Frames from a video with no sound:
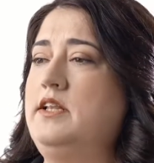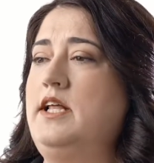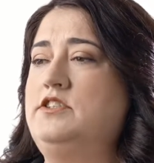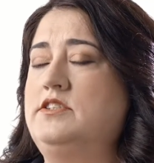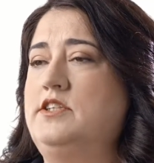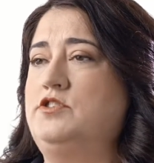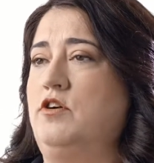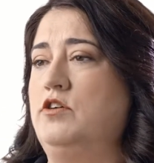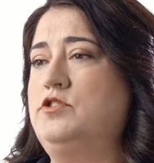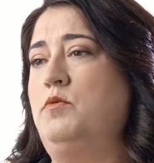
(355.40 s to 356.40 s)
the legislature
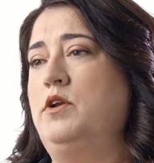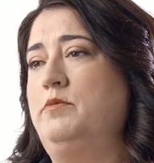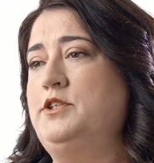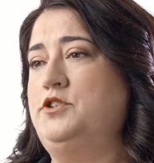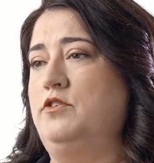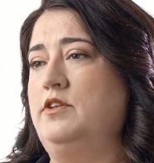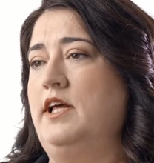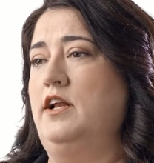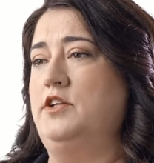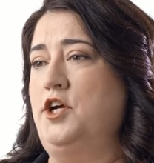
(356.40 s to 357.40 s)
also wanted to make sure
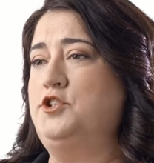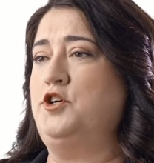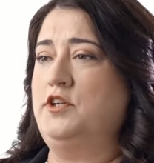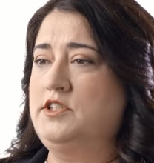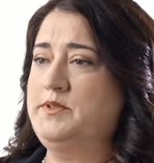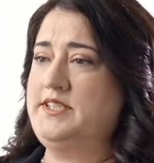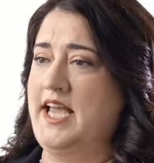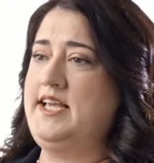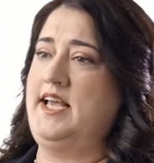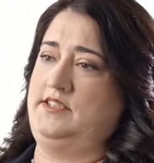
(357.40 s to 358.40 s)
that attorneys would
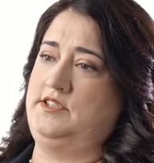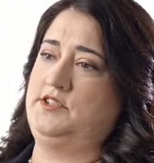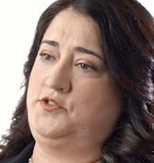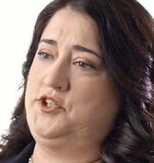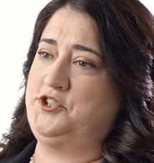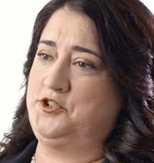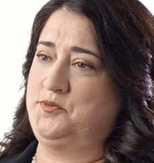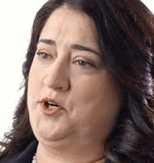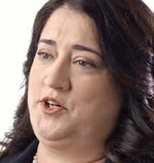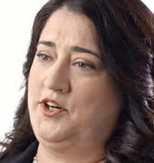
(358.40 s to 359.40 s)
take cases for injured
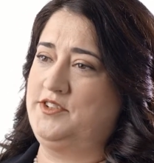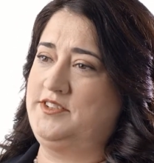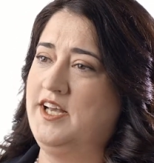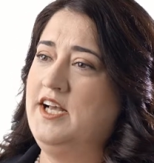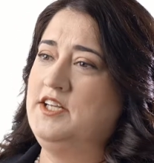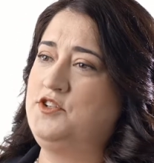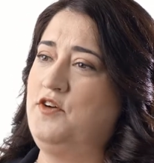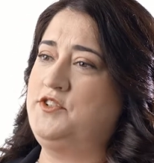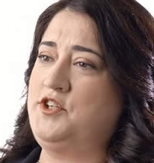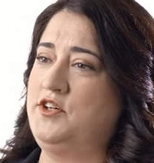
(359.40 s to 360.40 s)
workers. So
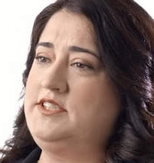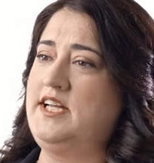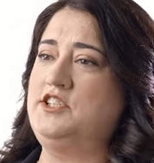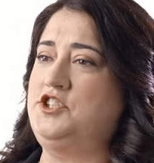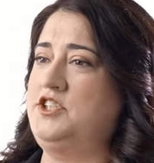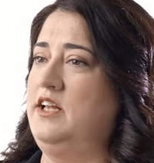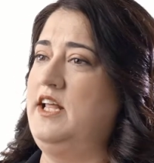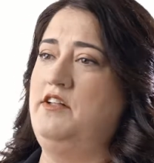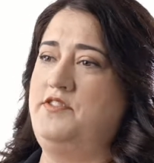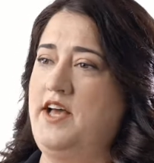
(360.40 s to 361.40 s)
if attorneys had to shell
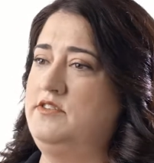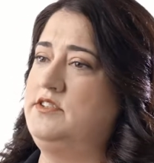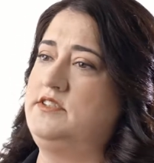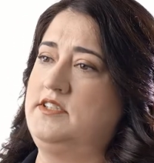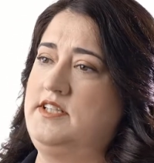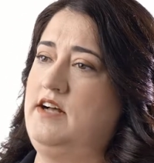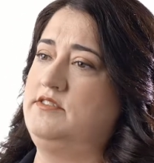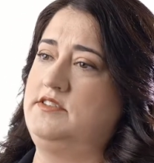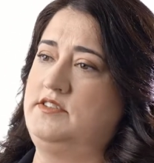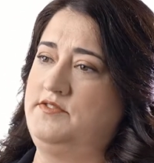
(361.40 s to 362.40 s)
out thousands and
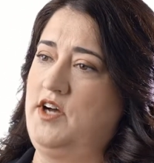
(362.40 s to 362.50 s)
thousands of